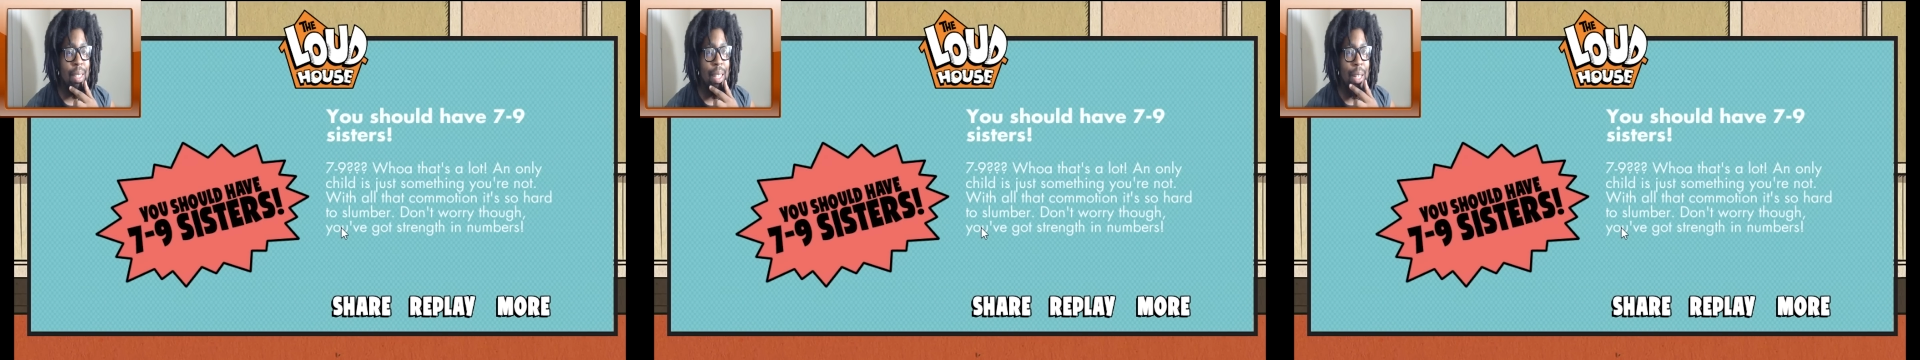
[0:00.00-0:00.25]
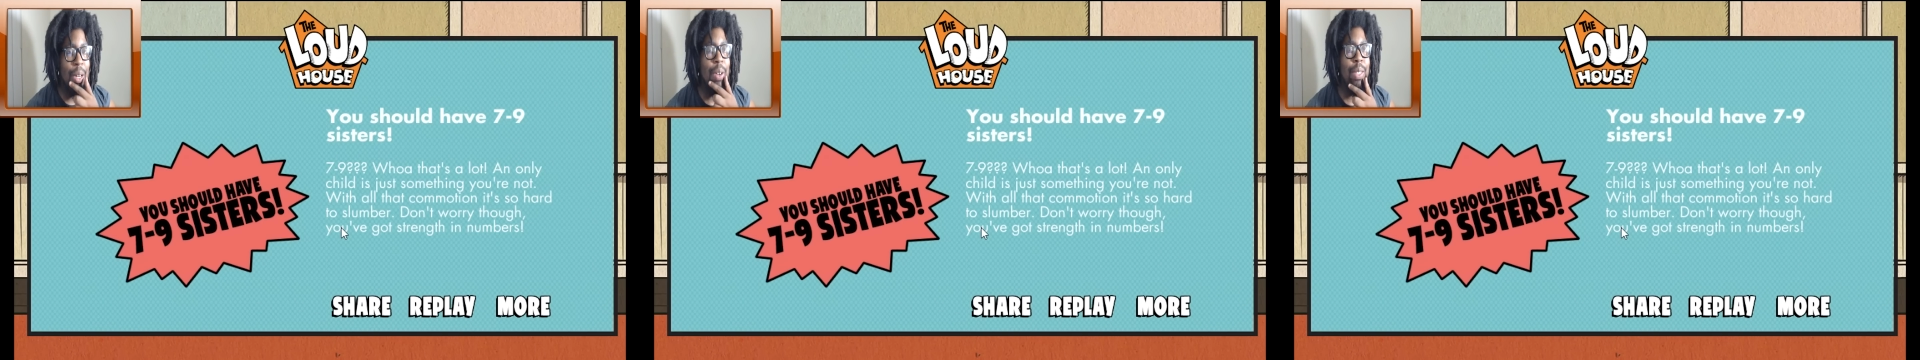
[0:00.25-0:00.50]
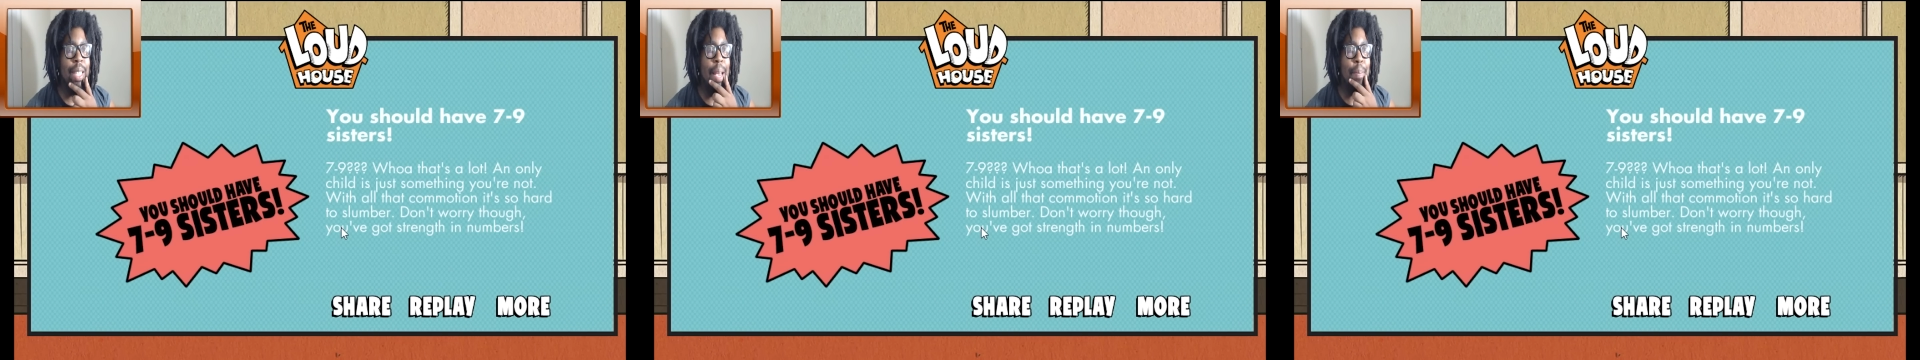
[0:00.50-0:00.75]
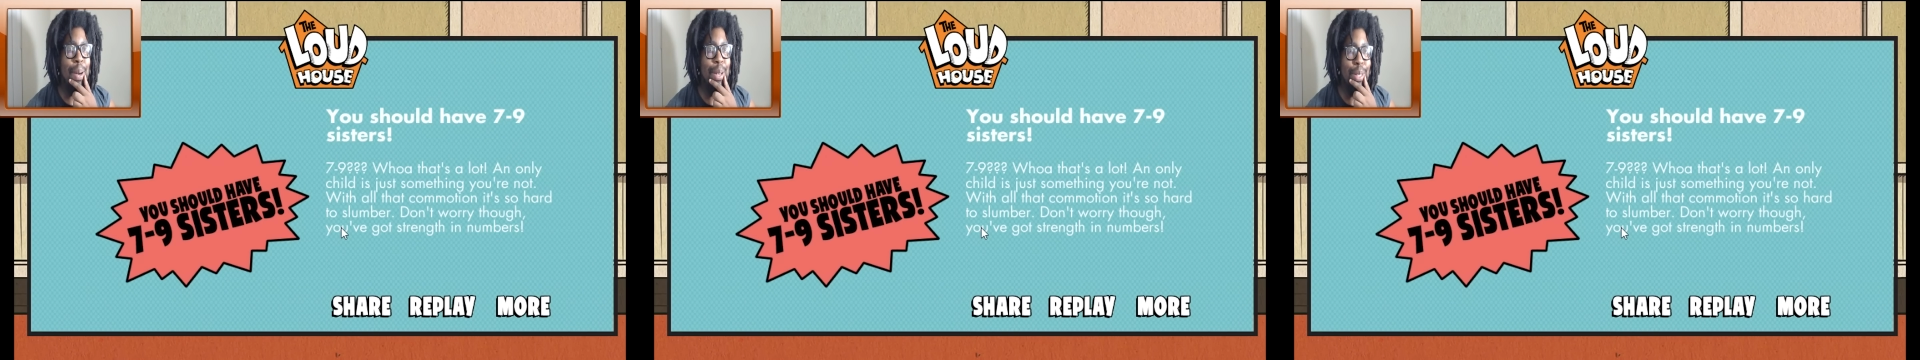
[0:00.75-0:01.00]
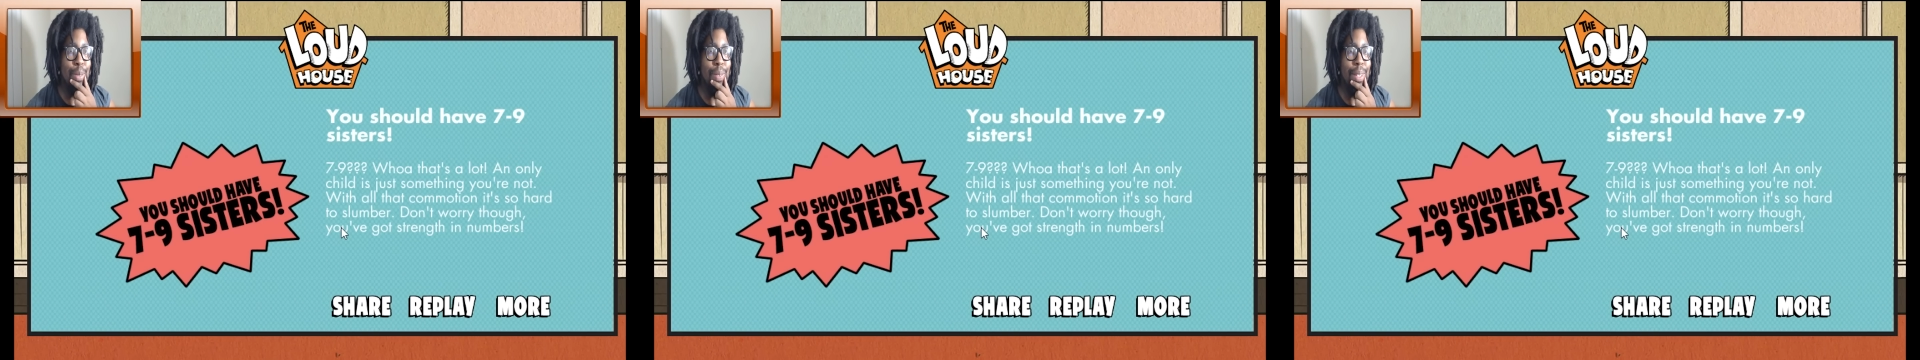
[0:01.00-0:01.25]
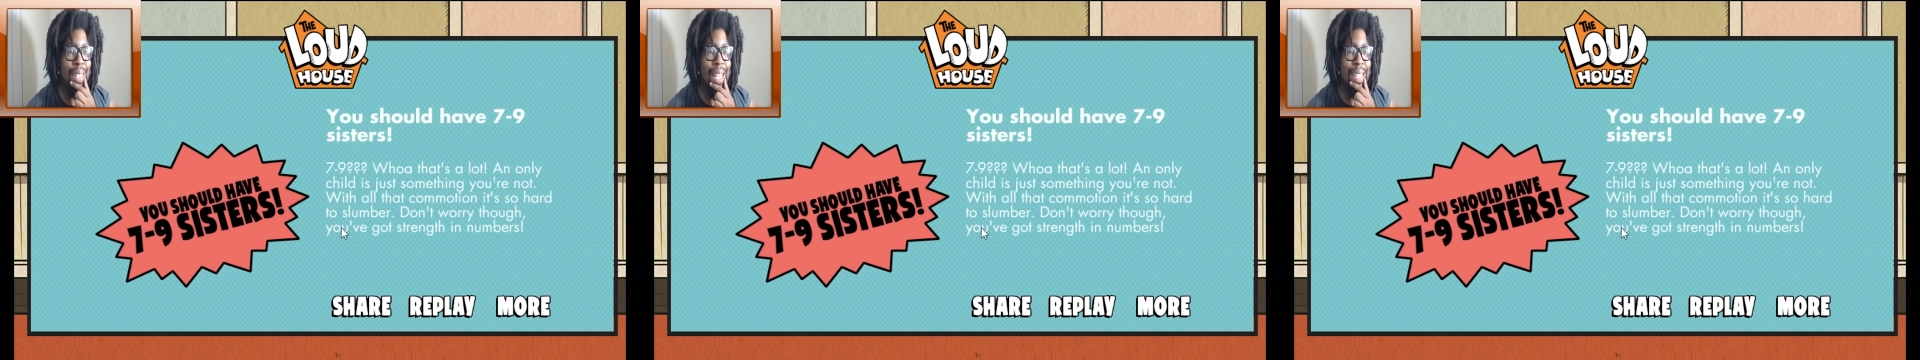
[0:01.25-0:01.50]
of course that person
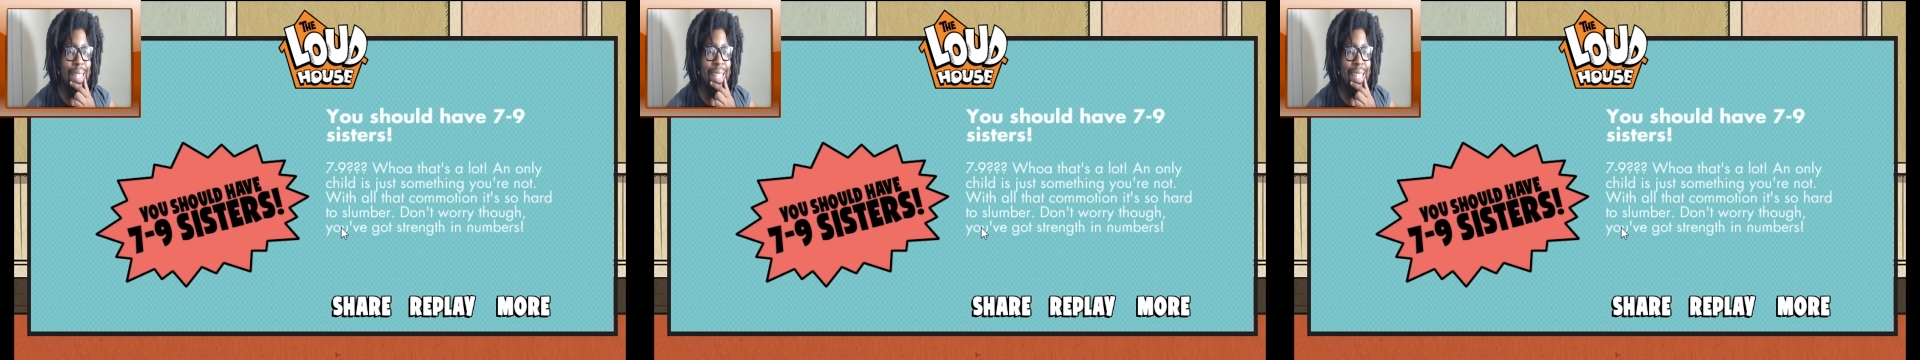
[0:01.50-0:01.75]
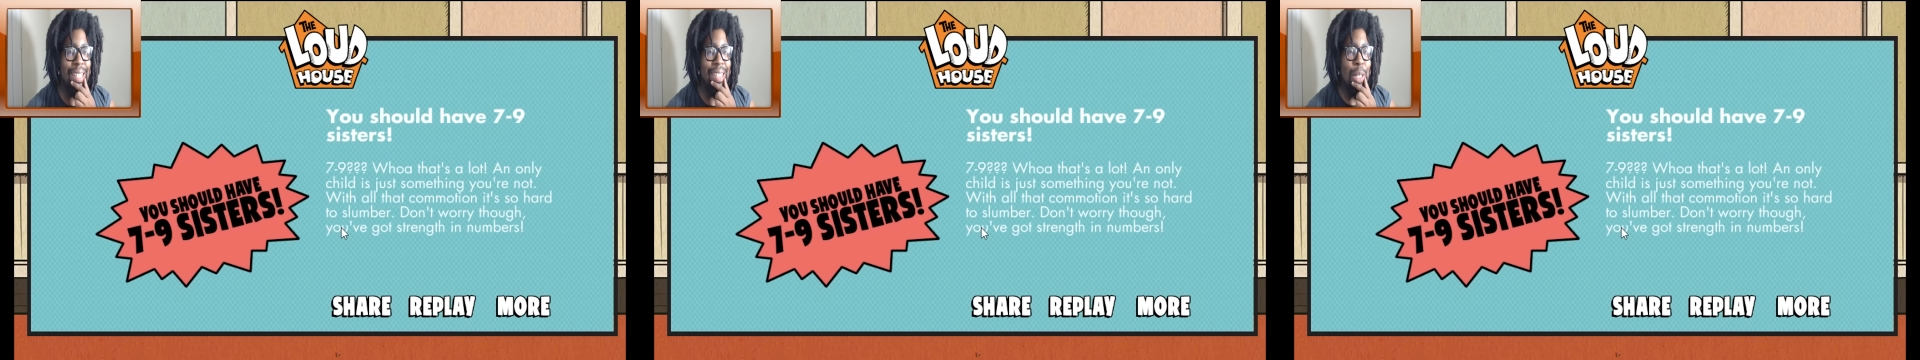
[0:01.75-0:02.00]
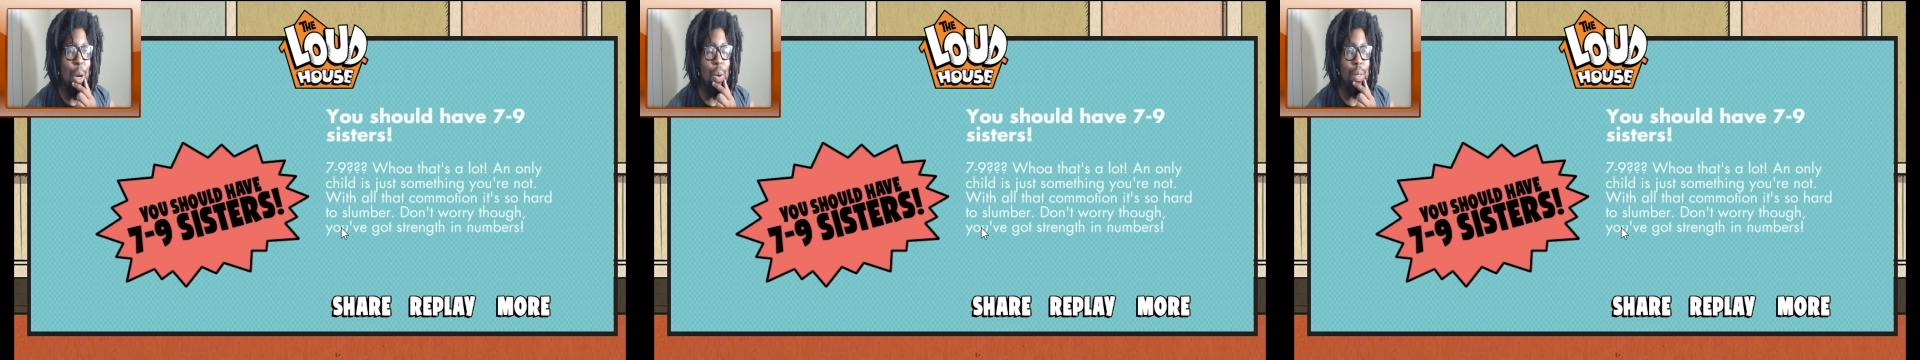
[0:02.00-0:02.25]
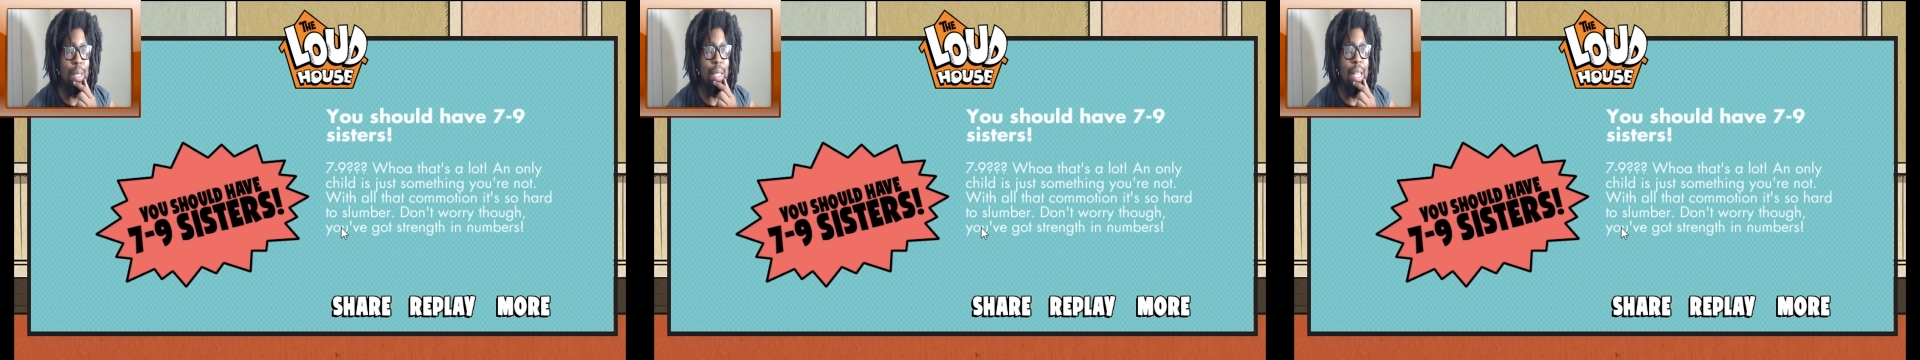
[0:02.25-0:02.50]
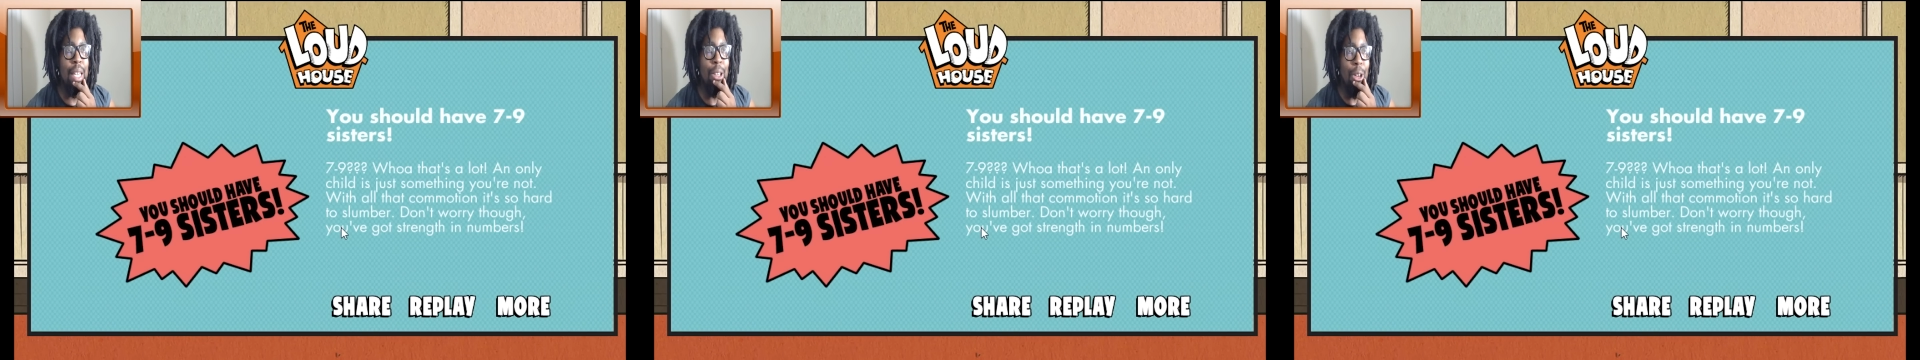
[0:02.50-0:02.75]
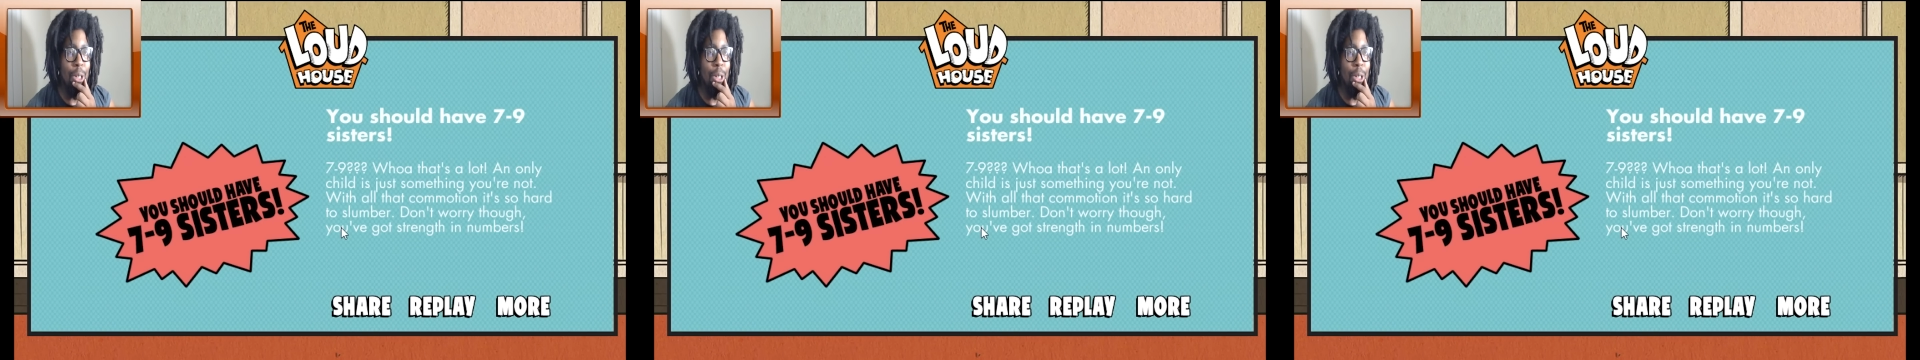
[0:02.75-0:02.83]
would have got that. Of course he or